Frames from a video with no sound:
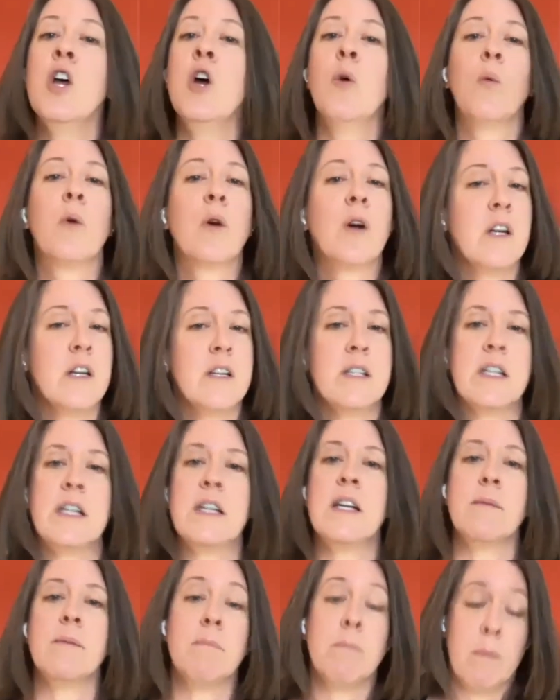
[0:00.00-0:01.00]
We're going to
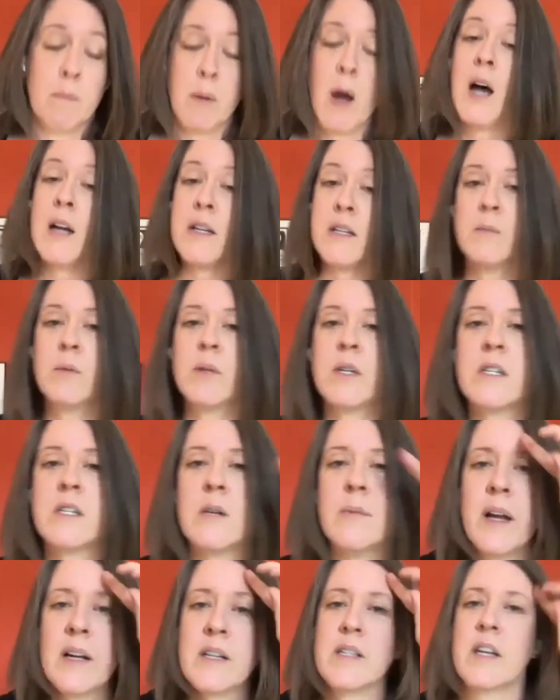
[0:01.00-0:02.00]
see possibly some
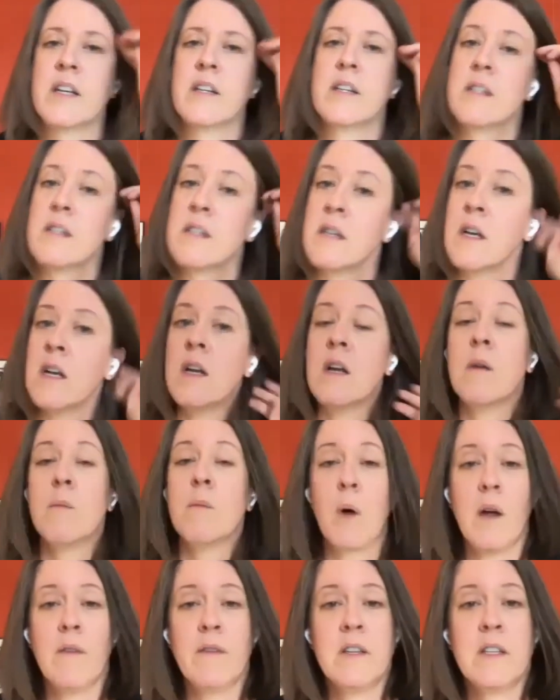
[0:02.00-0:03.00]
excess
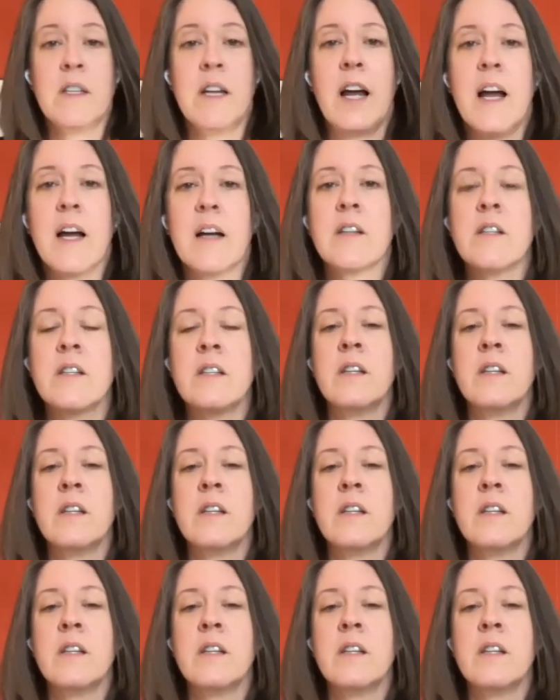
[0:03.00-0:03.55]
profits tax,